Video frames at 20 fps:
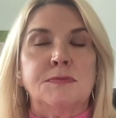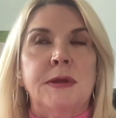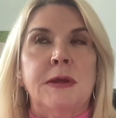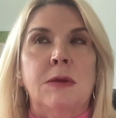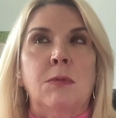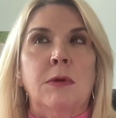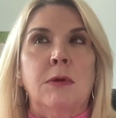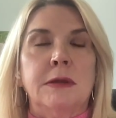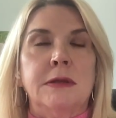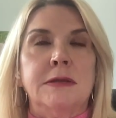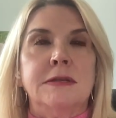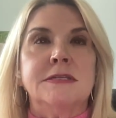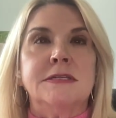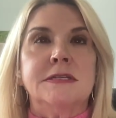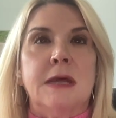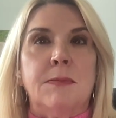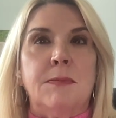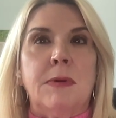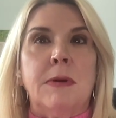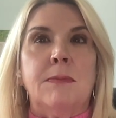being willing to
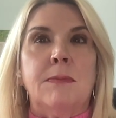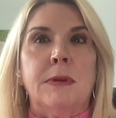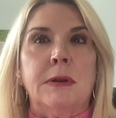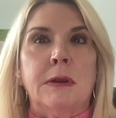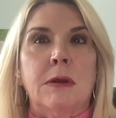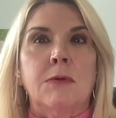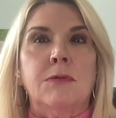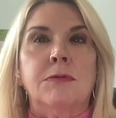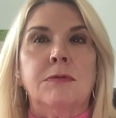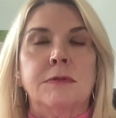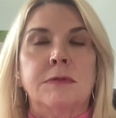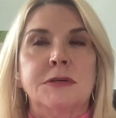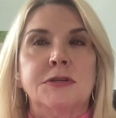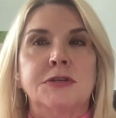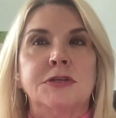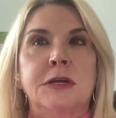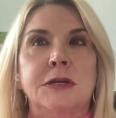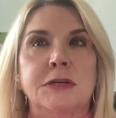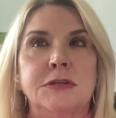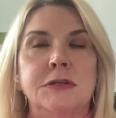step up and go through
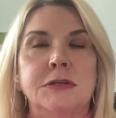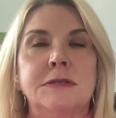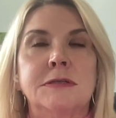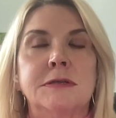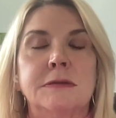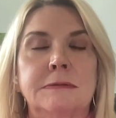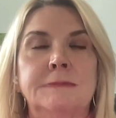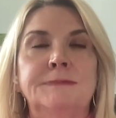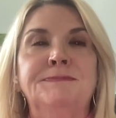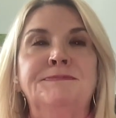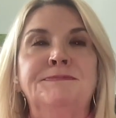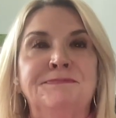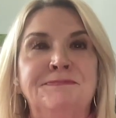these changes.